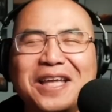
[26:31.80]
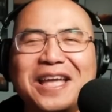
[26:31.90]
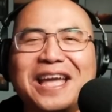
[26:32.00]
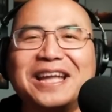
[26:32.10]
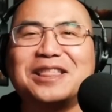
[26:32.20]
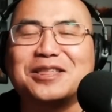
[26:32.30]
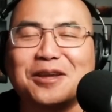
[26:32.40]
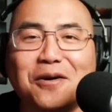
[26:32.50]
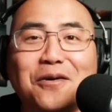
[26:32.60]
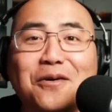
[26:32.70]
There's
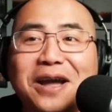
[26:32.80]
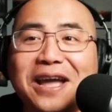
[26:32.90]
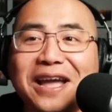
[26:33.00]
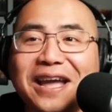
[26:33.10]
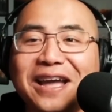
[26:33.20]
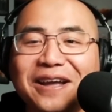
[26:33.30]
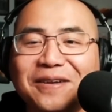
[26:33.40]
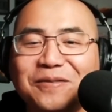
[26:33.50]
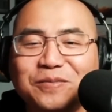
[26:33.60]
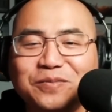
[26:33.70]
so a great like Mr.
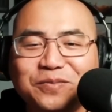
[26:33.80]
Miyagi